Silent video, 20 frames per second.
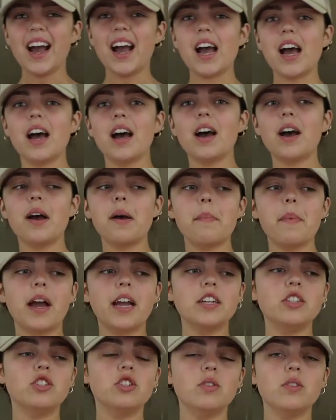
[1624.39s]

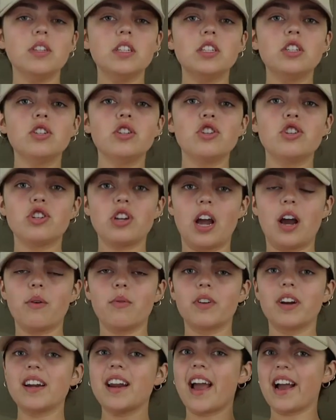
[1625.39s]
I do need to
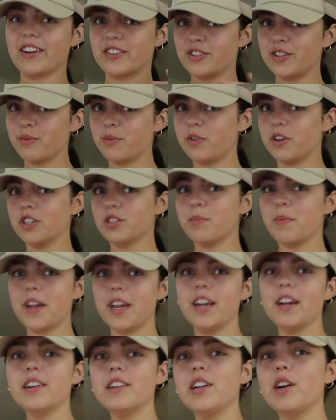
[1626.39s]
shower and actually wash my
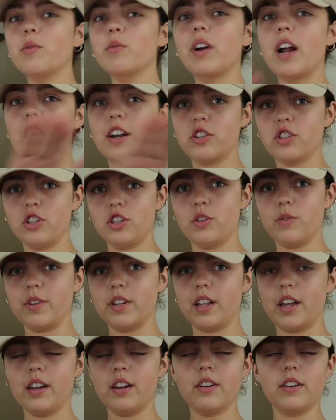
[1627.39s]
hair now. We're actually doing
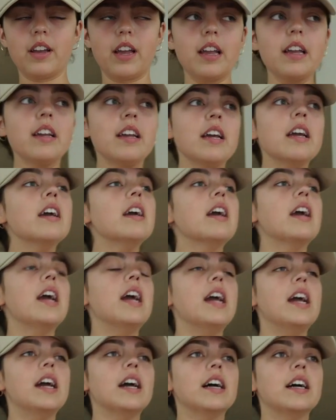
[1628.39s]
that, okay?
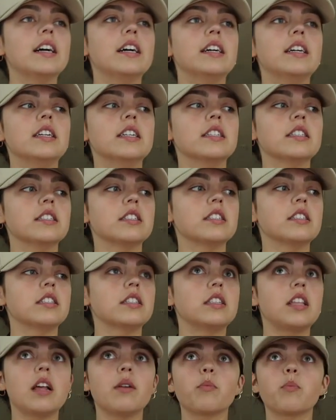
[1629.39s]
And
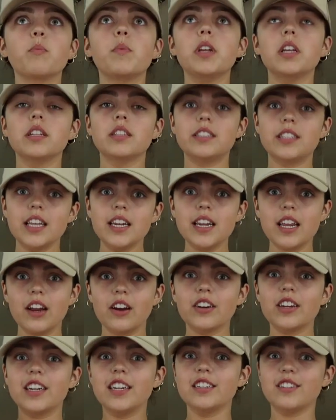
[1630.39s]
then me and Sydney
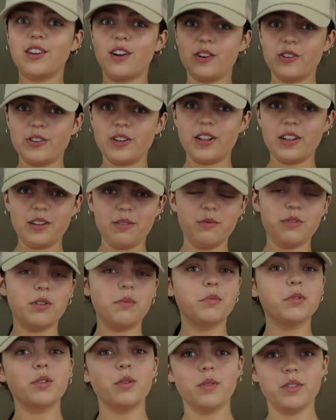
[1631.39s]
are getting Taco Deli, which
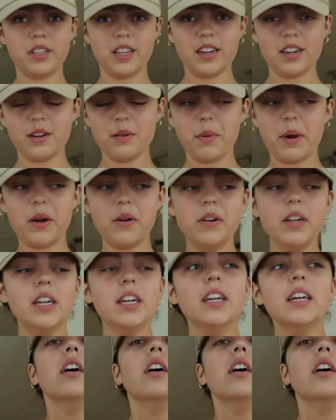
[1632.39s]
I'm so excited about.